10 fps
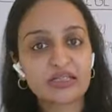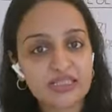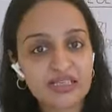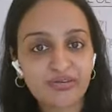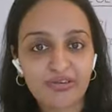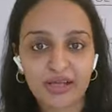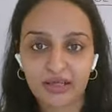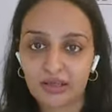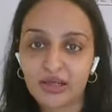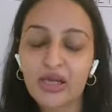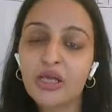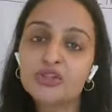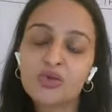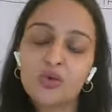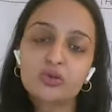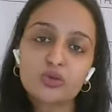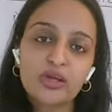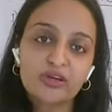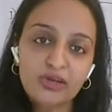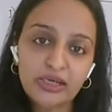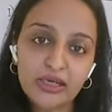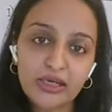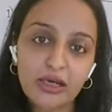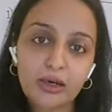it is still fine. So it really